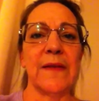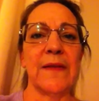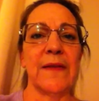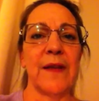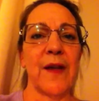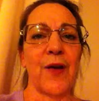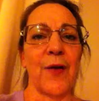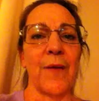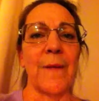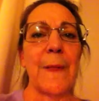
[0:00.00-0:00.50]

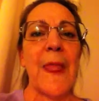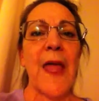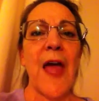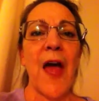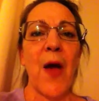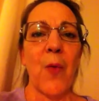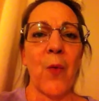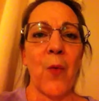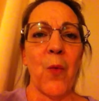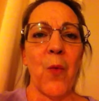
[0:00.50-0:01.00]
So
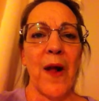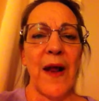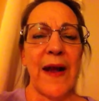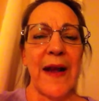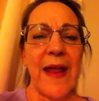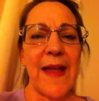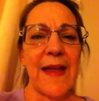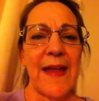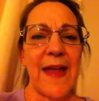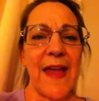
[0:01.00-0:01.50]

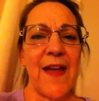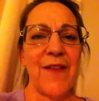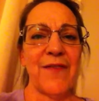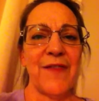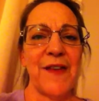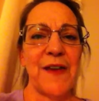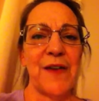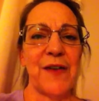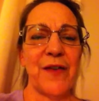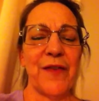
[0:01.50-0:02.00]
what I
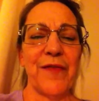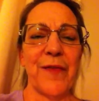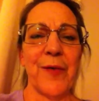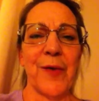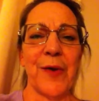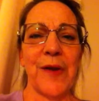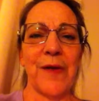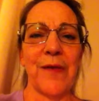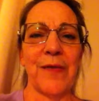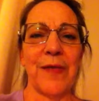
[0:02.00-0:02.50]
have here
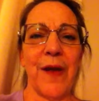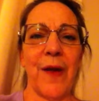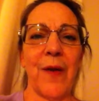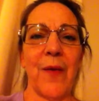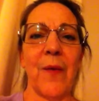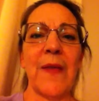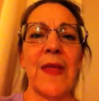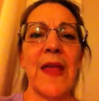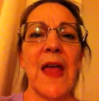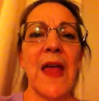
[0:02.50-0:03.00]
for you,
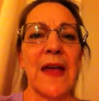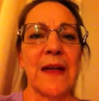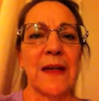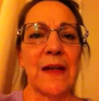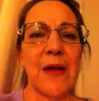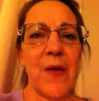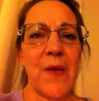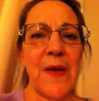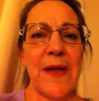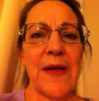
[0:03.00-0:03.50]
though,
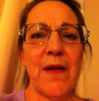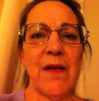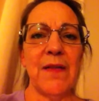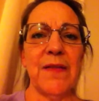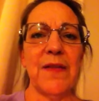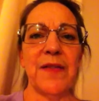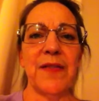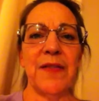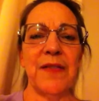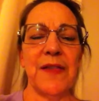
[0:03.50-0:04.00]
going
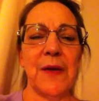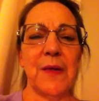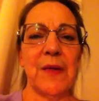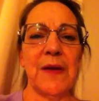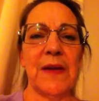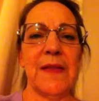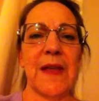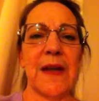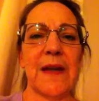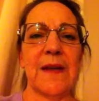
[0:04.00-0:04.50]
on the
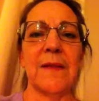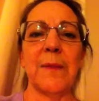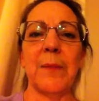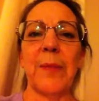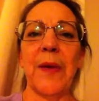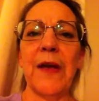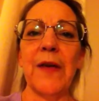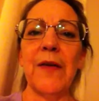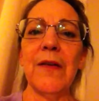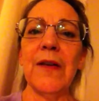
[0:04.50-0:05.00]
theory that it's
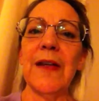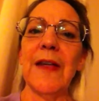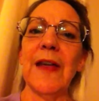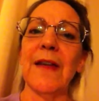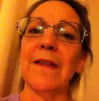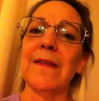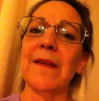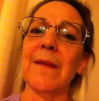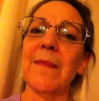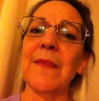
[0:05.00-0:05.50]
better to
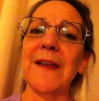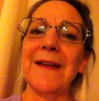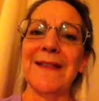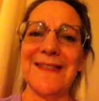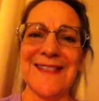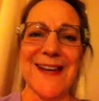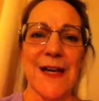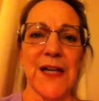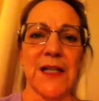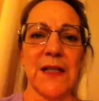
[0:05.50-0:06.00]
get something
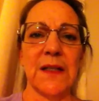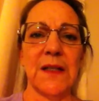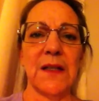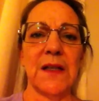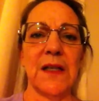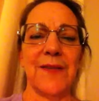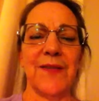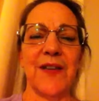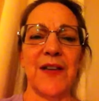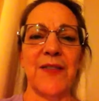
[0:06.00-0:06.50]
done,
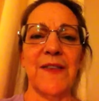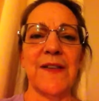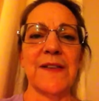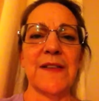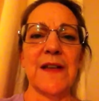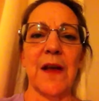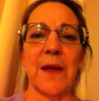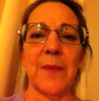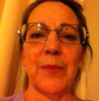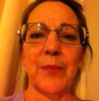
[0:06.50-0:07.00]
even if
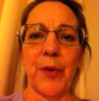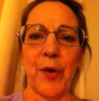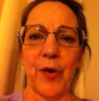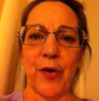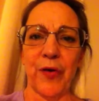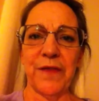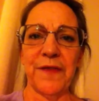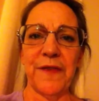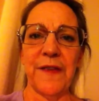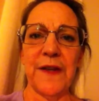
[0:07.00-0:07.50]
it's not
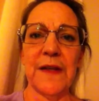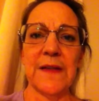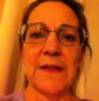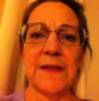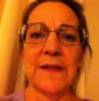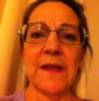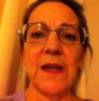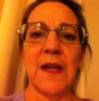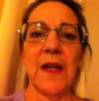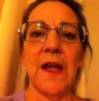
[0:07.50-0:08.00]

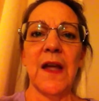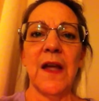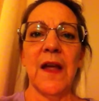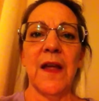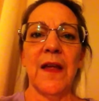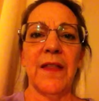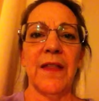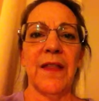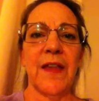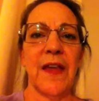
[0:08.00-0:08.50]
perfect,
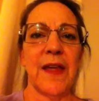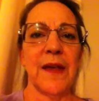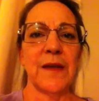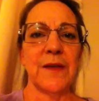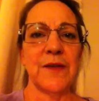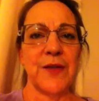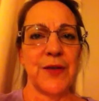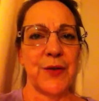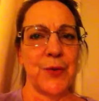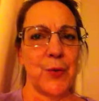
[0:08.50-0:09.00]

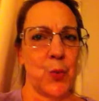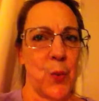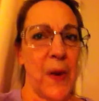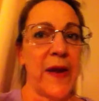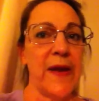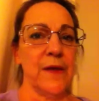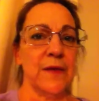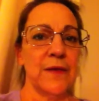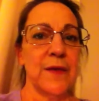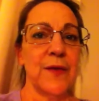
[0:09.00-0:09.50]
than to
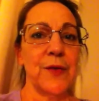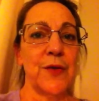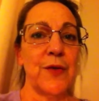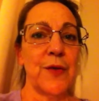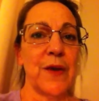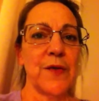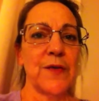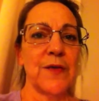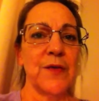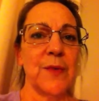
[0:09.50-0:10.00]
wait until
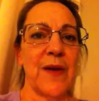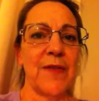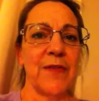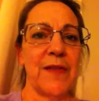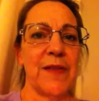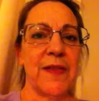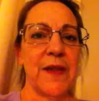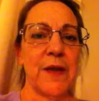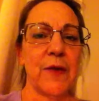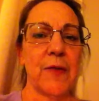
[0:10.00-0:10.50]
you can do
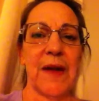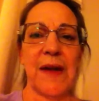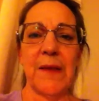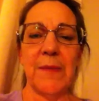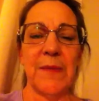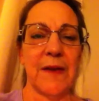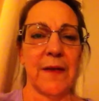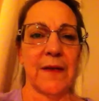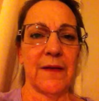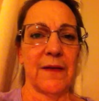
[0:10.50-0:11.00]
everything
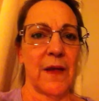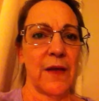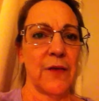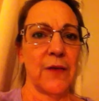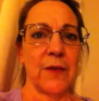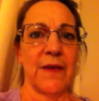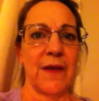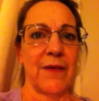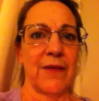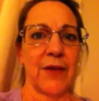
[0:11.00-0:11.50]
great, because
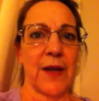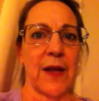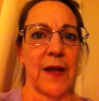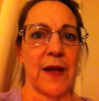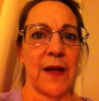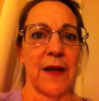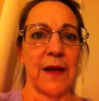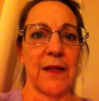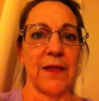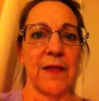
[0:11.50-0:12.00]
then you'll never
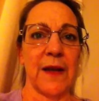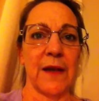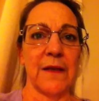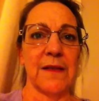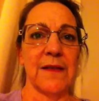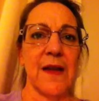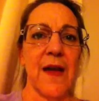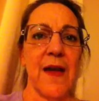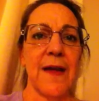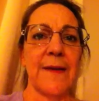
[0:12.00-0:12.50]
get
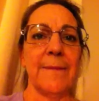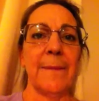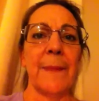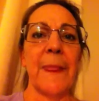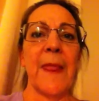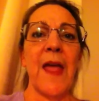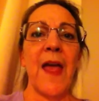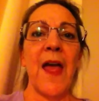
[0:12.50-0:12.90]
anything done.